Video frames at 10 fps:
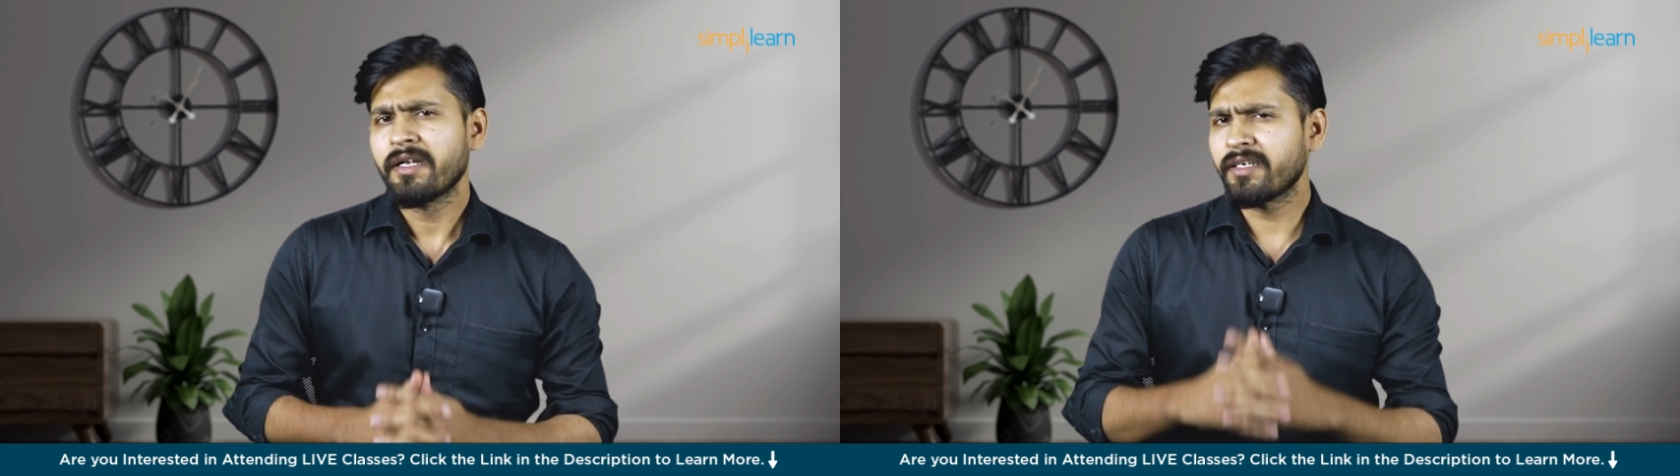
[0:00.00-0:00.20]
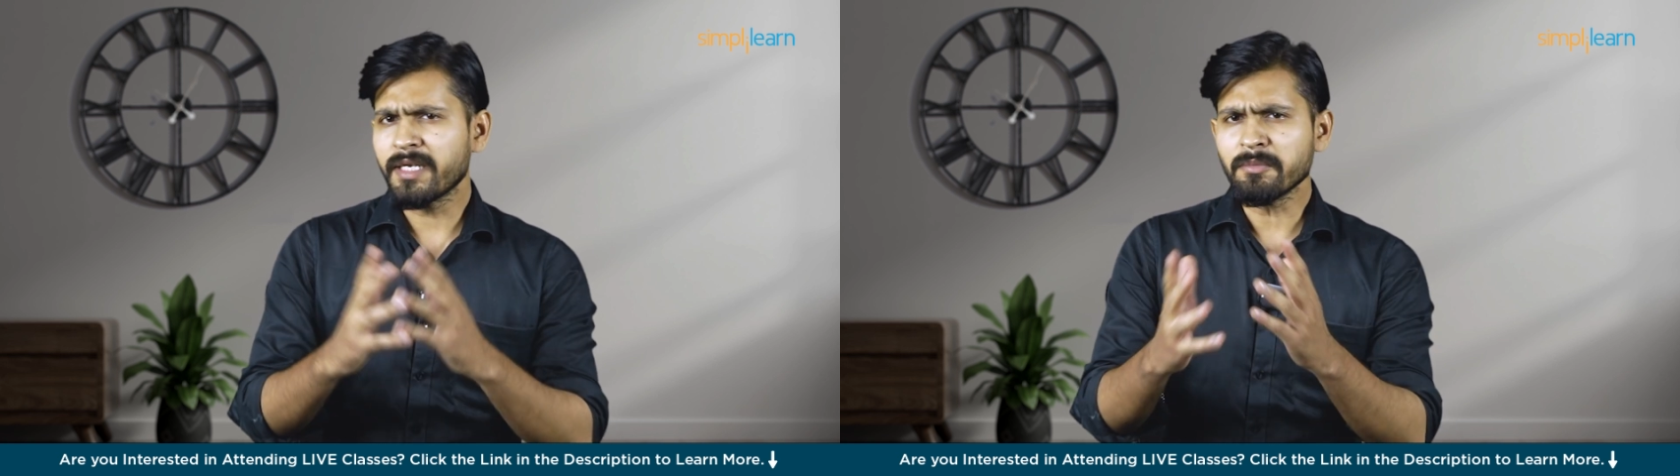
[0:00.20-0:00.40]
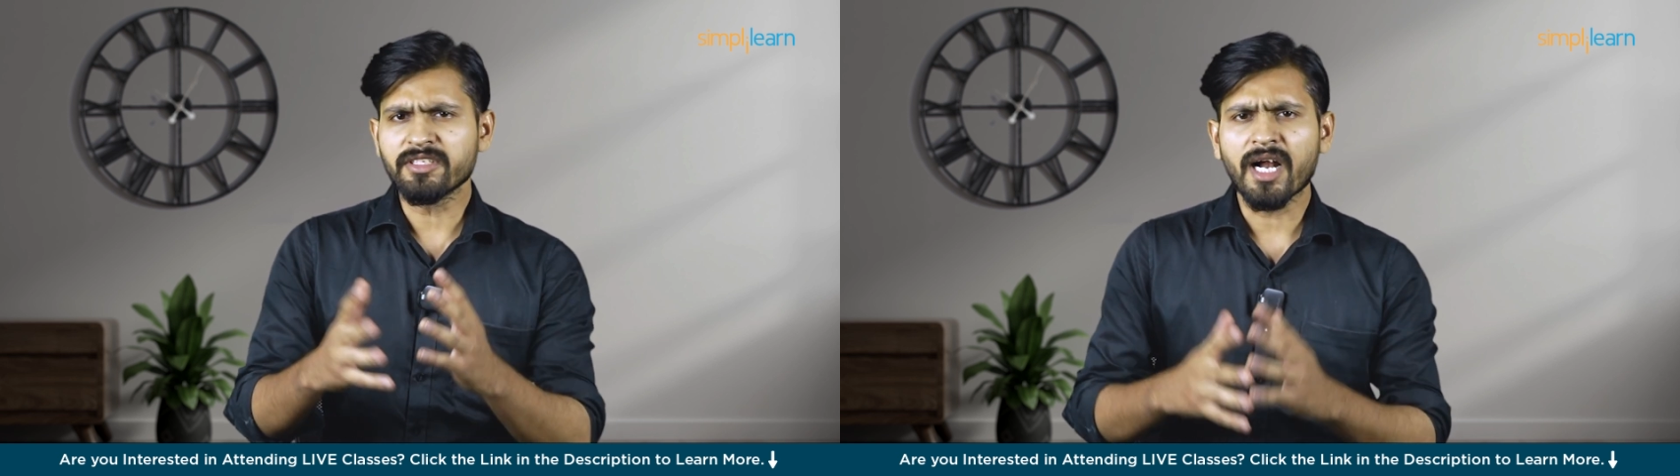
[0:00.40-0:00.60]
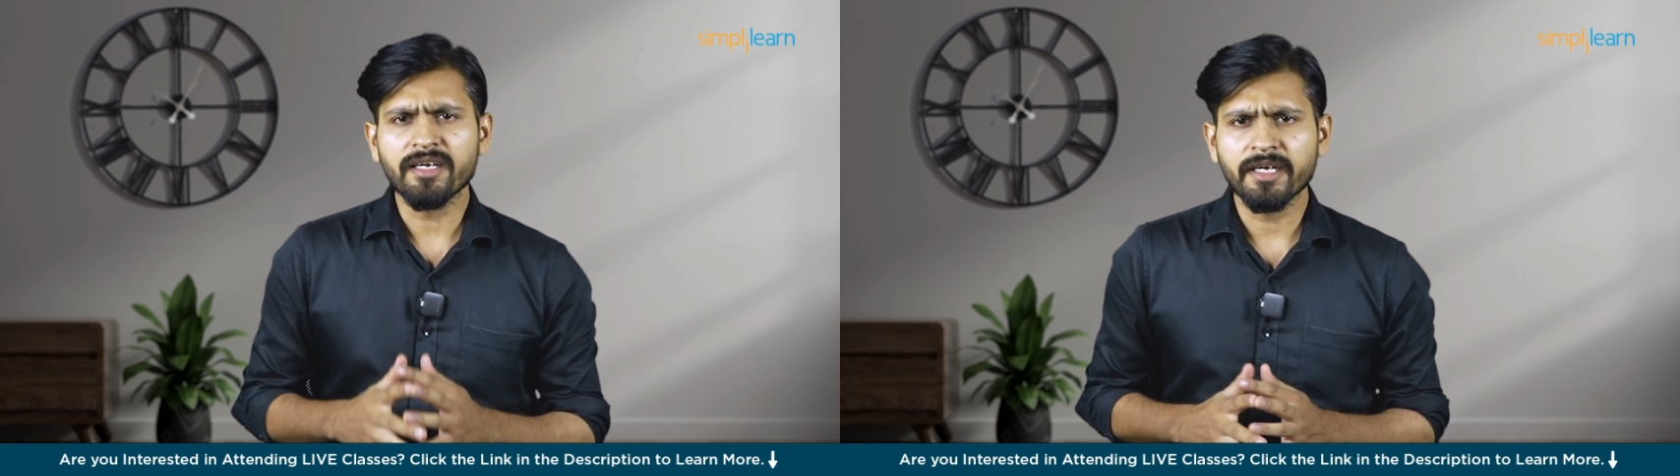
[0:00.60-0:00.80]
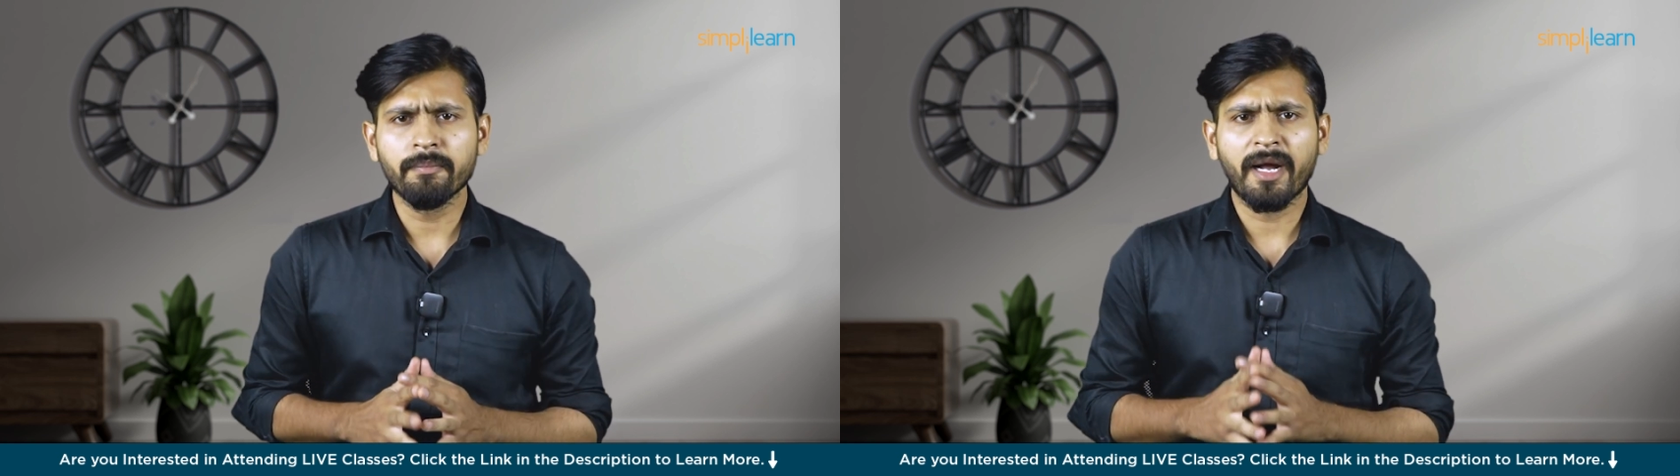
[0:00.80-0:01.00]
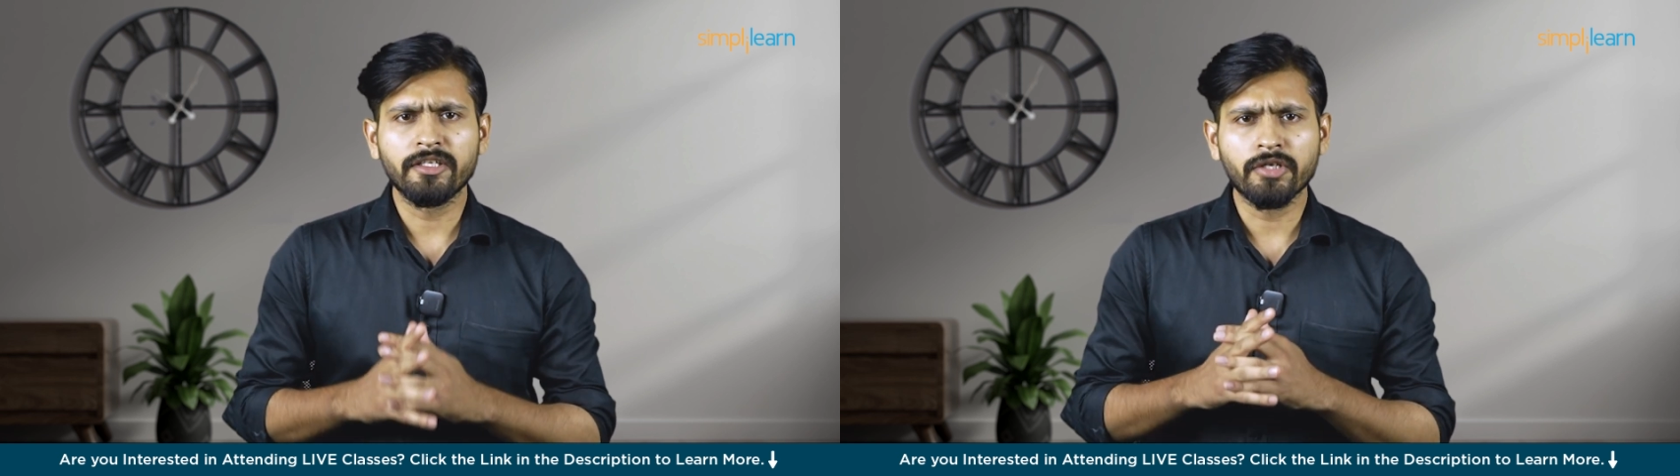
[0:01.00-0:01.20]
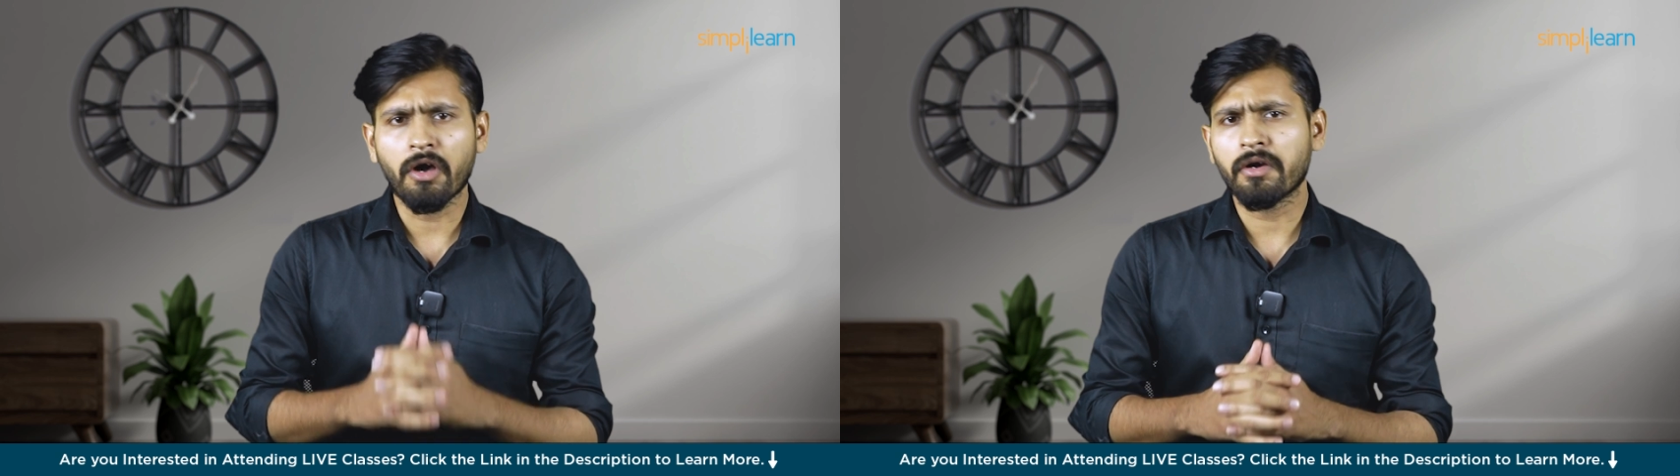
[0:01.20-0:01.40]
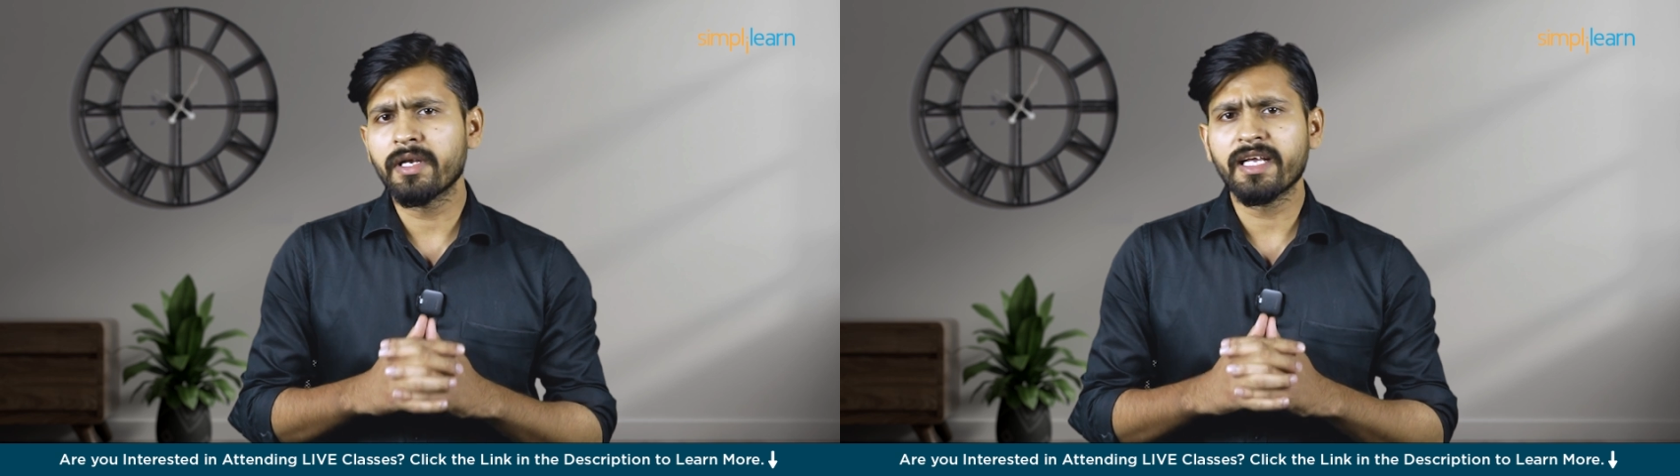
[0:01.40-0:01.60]
The team started by
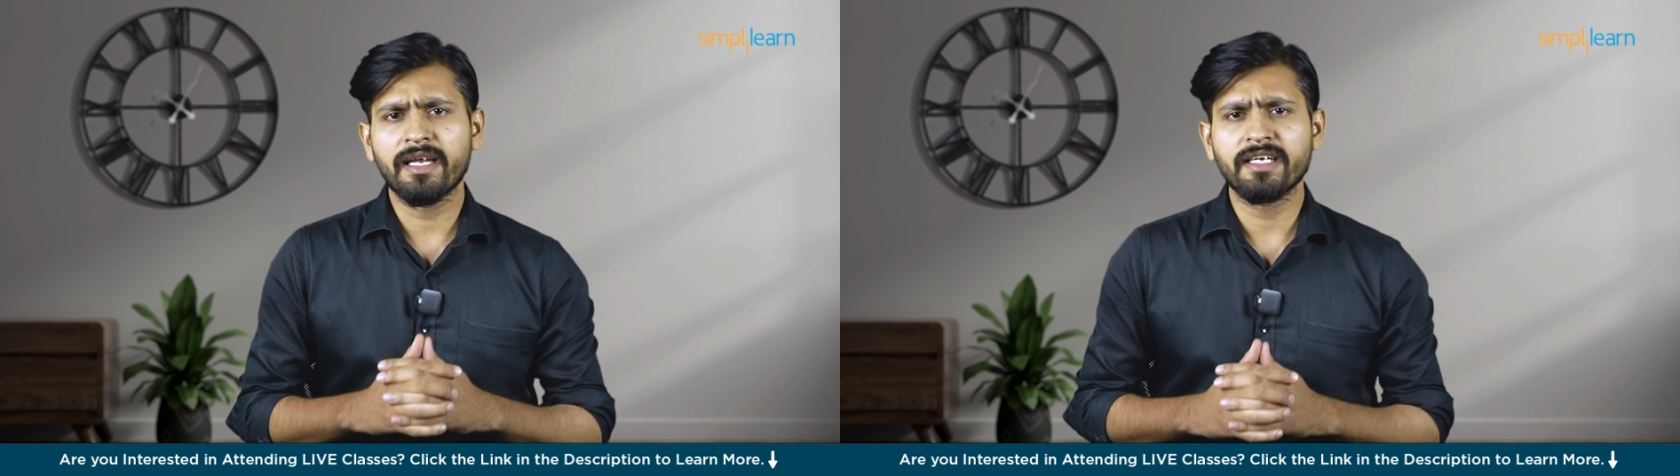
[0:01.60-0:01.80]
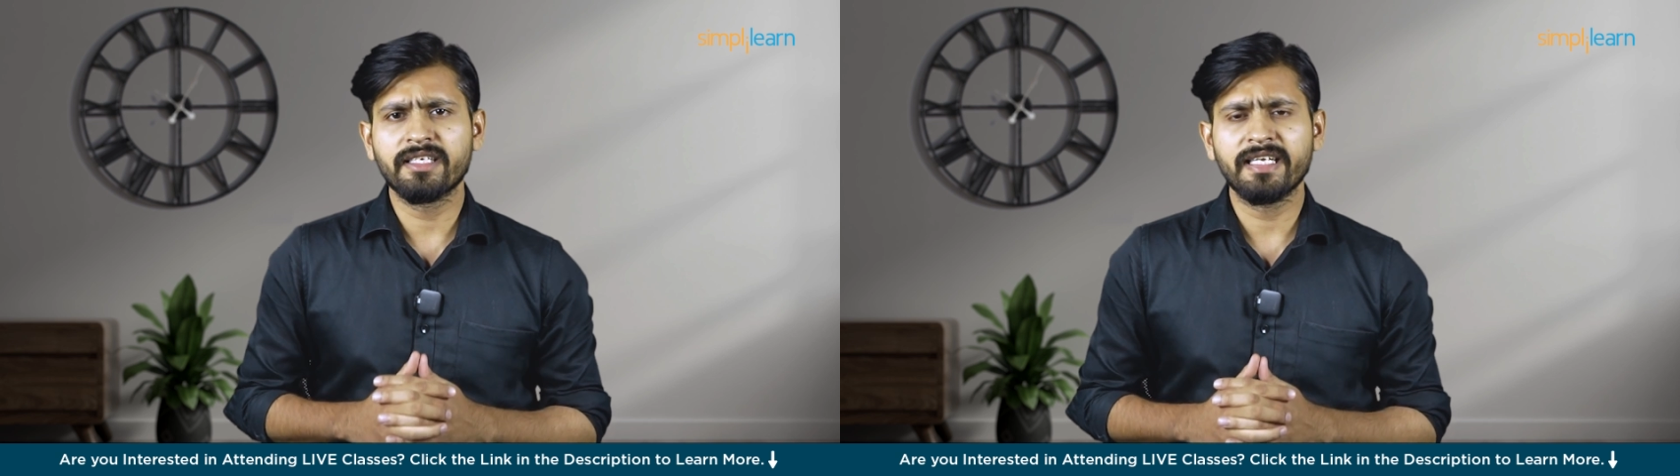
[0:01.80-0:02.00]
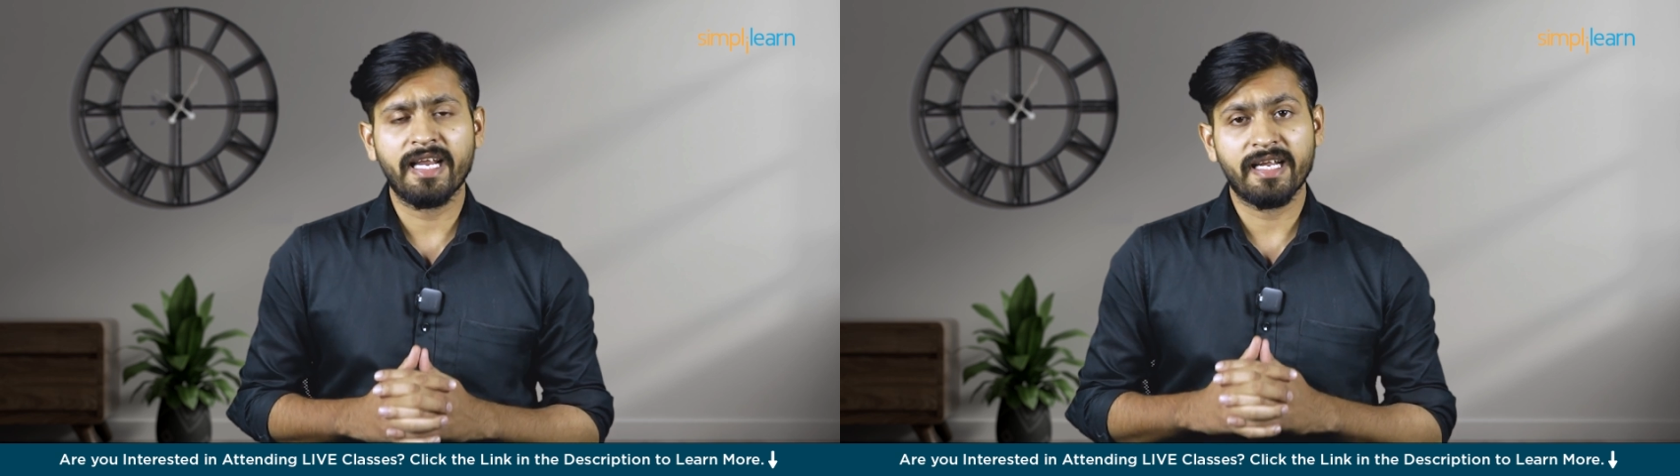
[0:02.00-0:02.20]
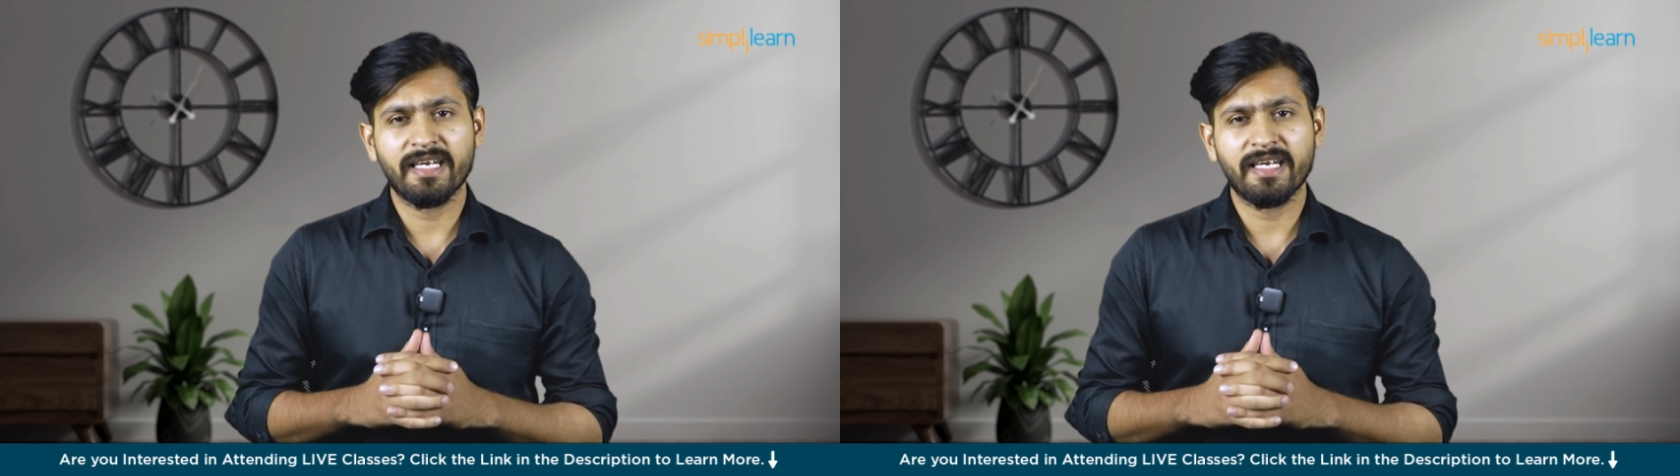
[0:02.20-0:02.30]
thoroughly collecting and